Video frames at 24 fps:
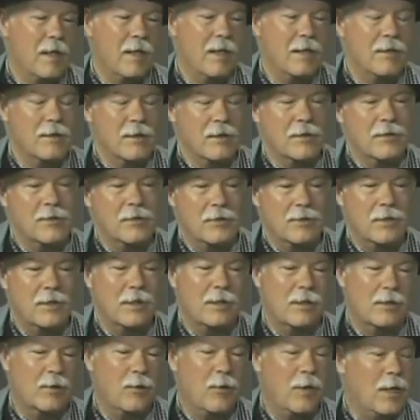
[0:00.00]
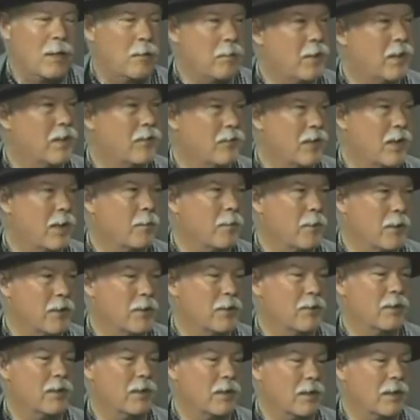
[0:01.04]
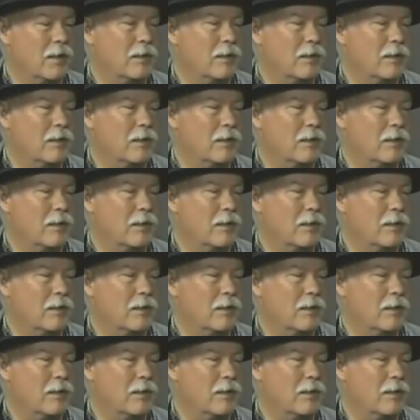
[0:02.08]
Yeah, there's quite a bit of opportunity.